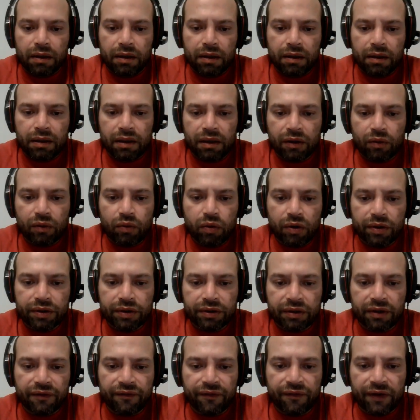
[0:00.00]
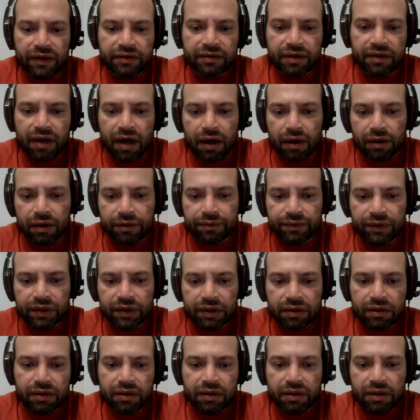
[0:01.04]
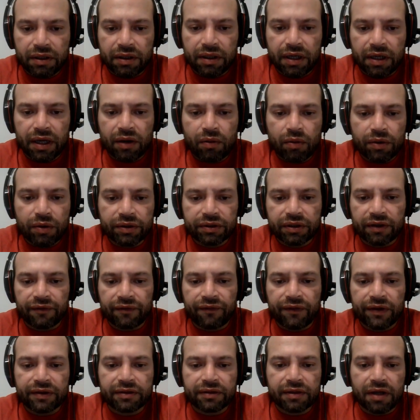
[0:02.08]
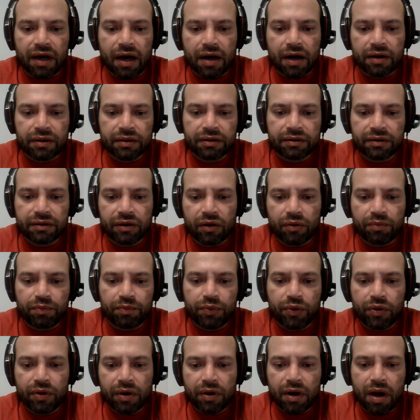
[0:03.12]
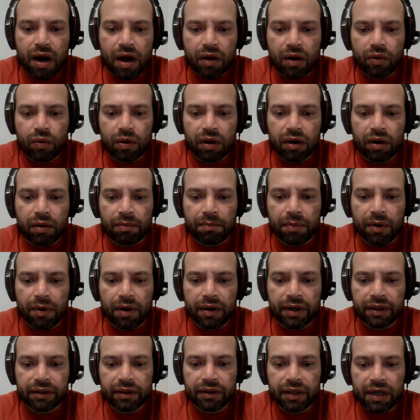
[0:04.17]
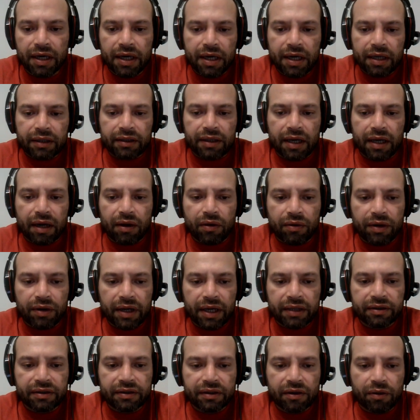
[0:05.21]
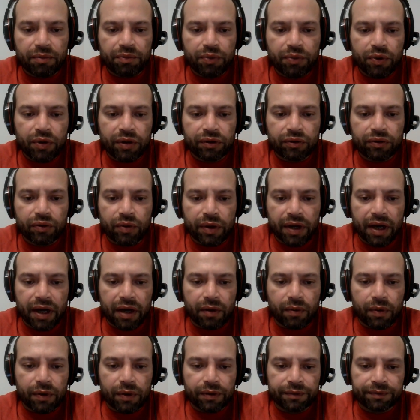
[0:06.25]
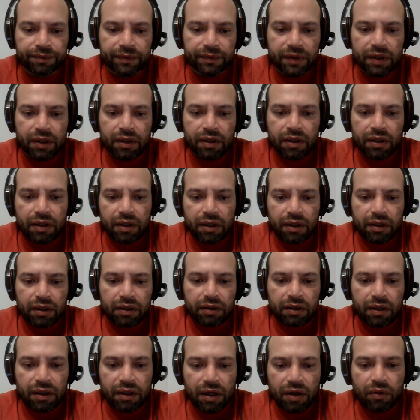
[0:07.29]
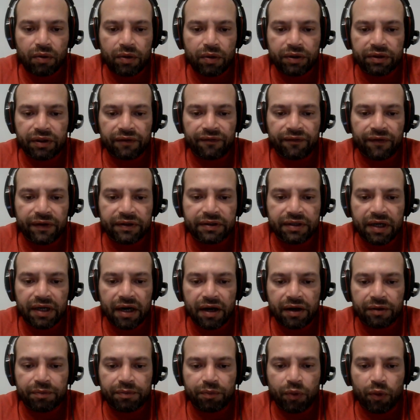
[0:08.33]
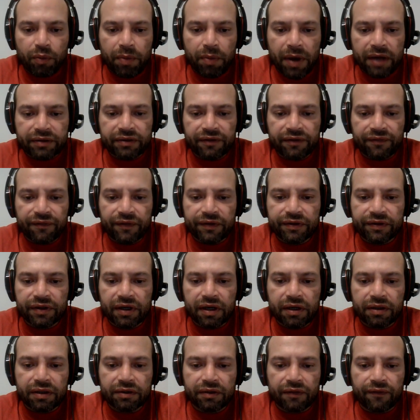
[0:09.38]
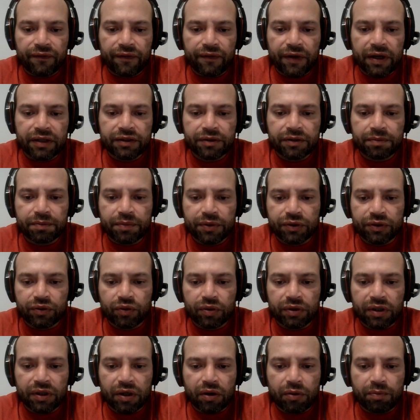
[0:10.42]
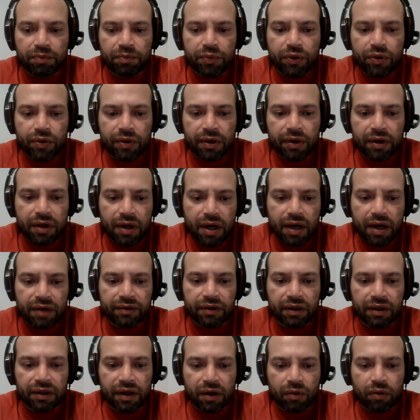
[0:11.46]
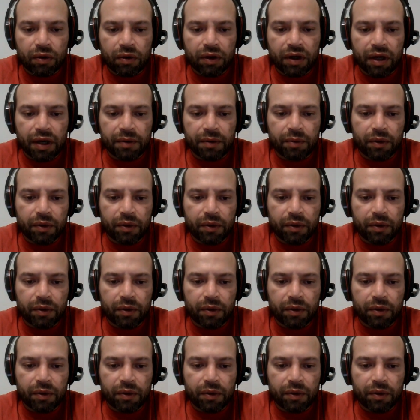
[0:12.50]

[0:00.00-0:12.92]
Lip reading: Network interface card. The network interface card is a computer hardware component that connects the computer to a network. The network interface card provides a physical interface between the computer and the network cable,